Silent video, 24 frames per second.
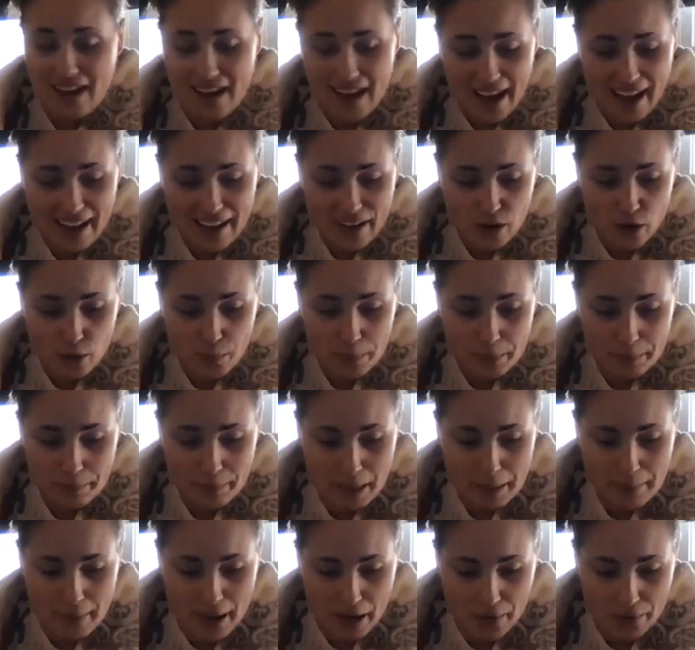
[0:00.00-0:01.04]
I open
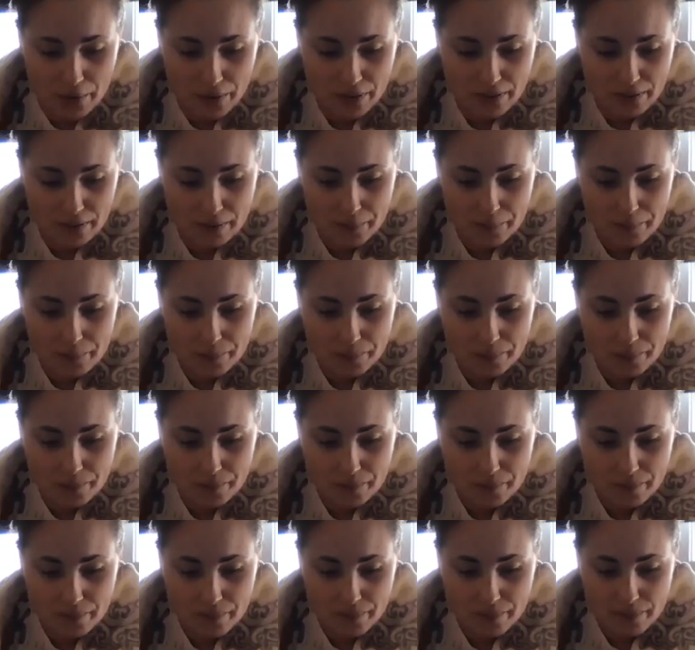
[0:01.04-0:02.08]
my mouth.
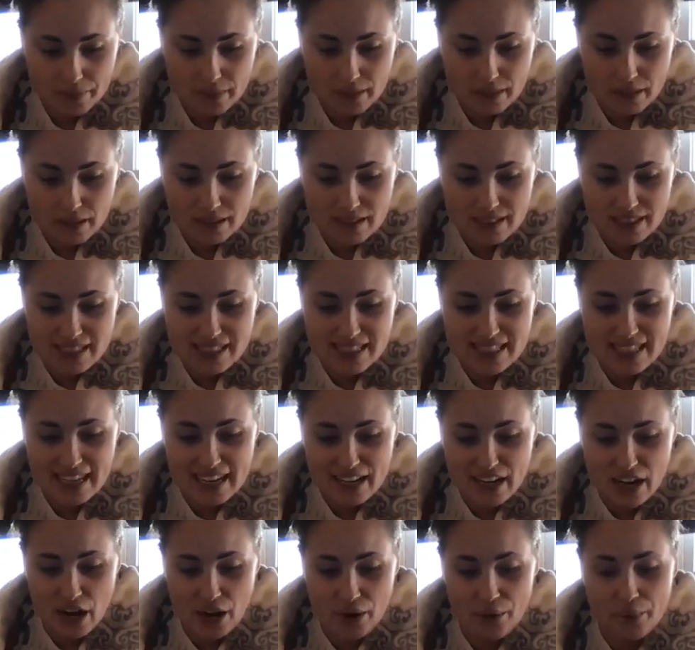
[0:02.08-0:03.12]
to say
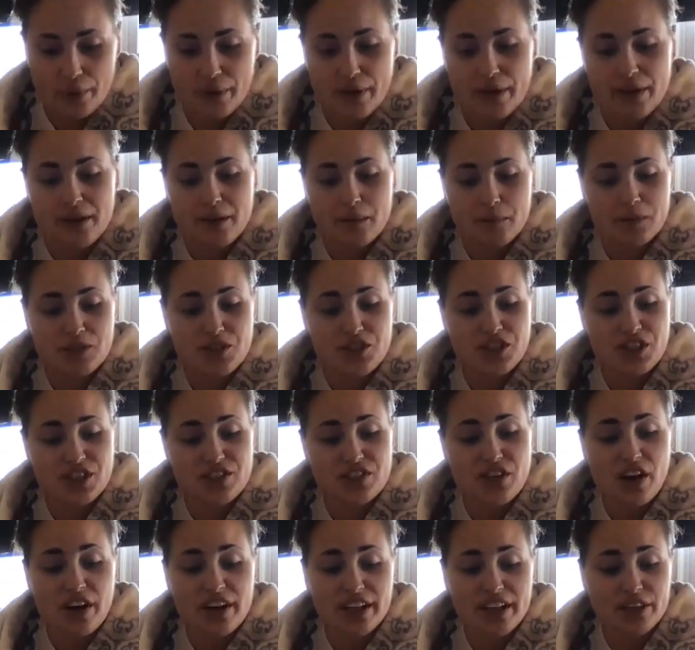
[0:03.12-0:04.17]
no, but she's
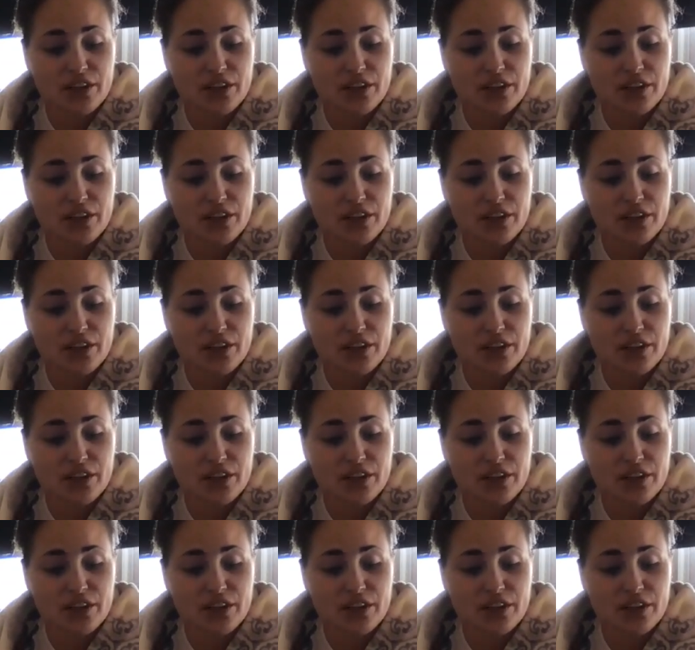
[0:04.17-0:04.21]
already